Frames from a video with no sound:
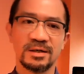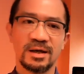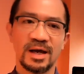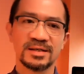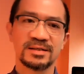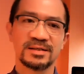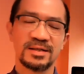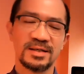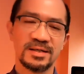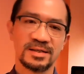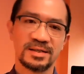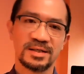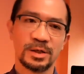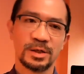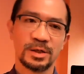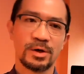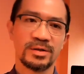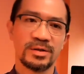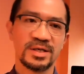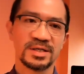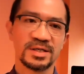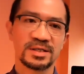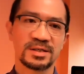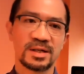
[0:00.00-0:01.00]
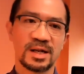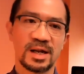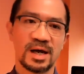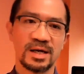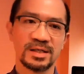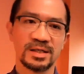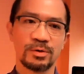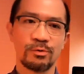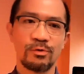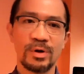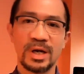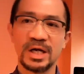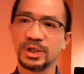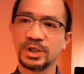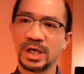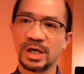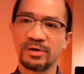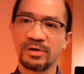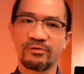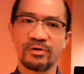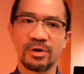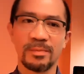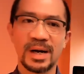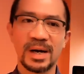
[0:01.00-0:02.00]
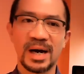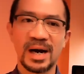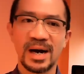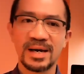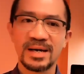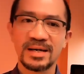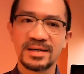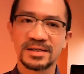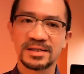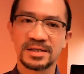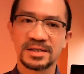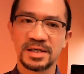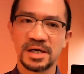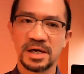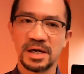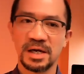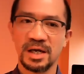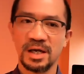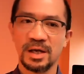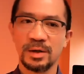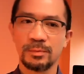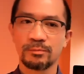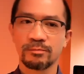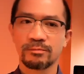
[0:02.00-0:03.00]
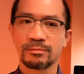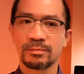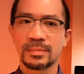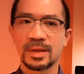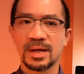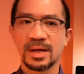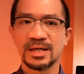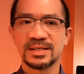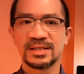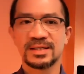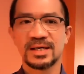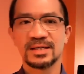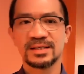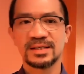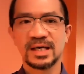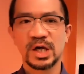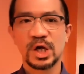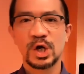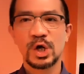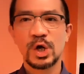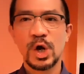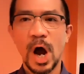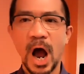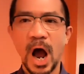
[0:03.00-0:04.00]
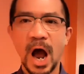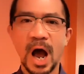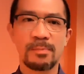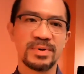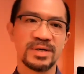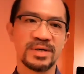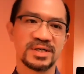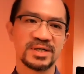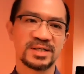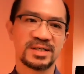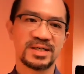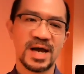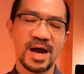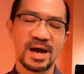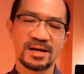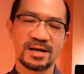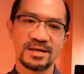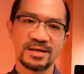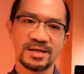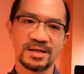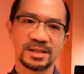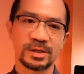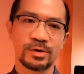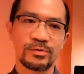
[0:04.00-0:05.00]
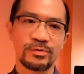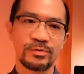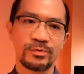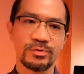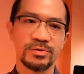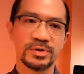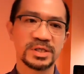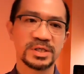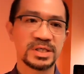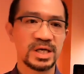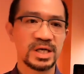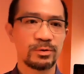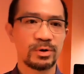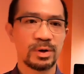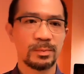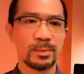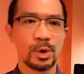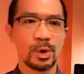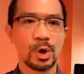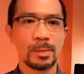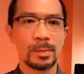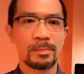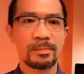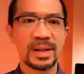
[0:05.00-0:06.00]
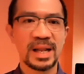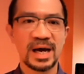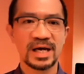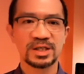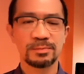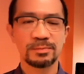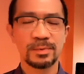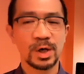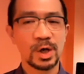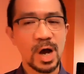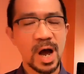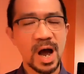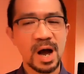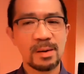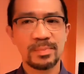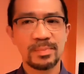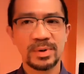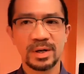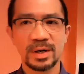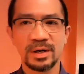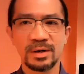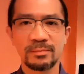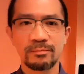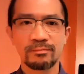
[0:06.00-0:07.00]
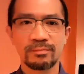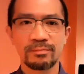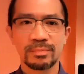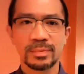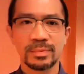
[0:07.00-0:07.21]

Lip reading: as listed on this slide, ranging from iron study, assessing copper status through serum or plasma copper,